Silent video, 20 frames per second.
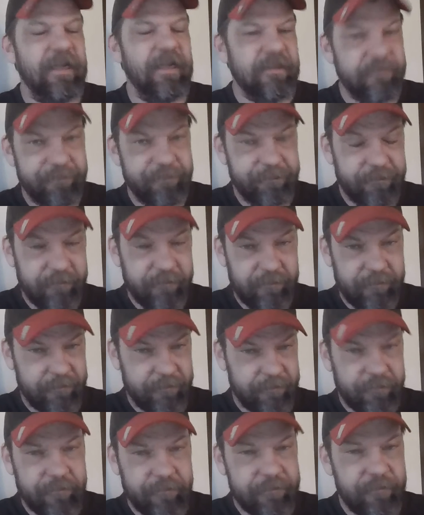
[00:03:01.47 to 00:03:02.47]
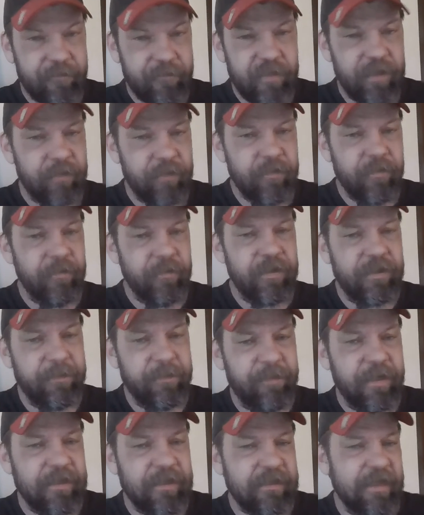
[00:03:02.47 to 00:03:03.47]
and with the
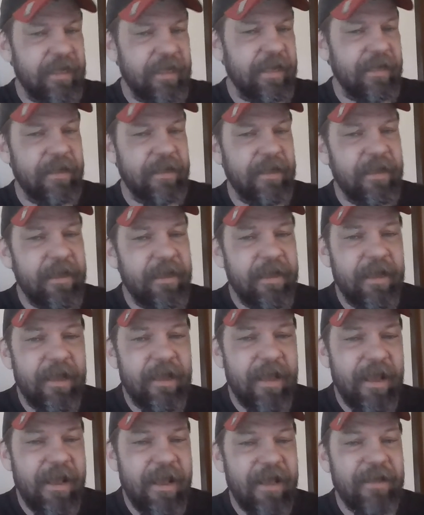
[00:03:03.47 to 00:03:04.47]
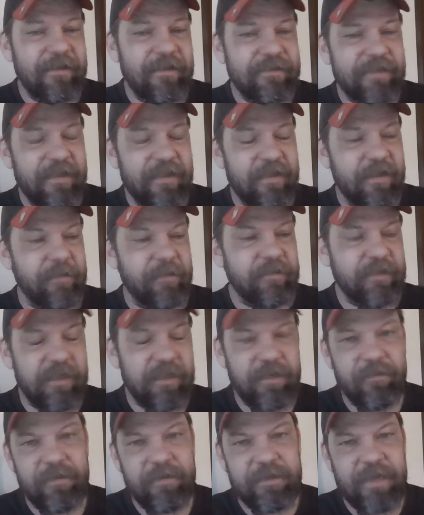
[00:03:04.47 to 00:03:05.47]
president and said that he was
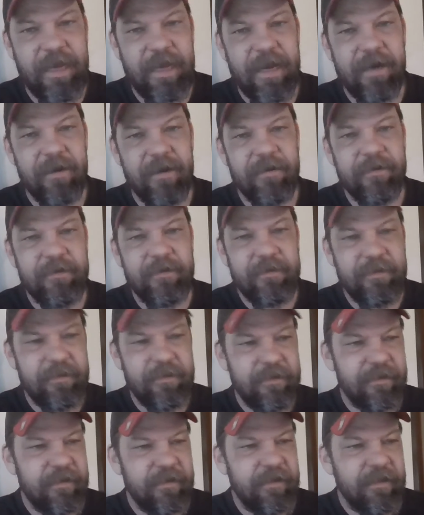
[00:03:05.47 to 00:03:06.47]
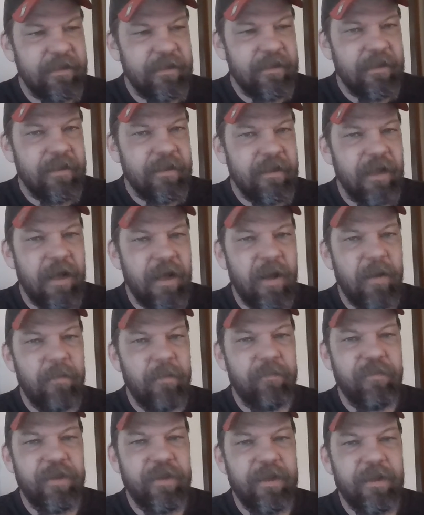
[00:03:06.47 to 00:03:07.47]
going to retire.
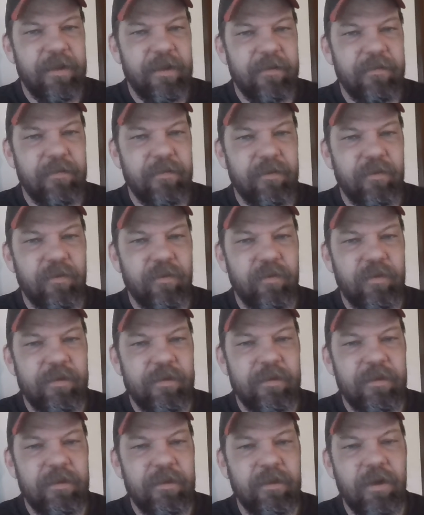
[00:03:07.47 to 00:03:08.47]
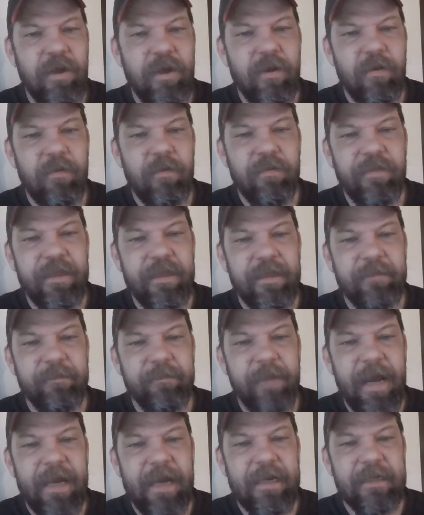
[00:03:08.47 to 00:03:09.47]
That
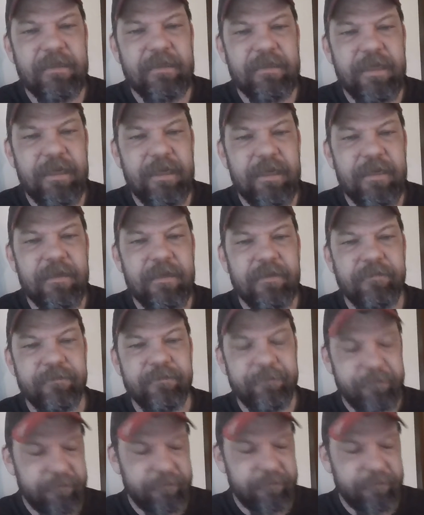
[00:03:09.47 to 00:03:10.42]
Biden is going to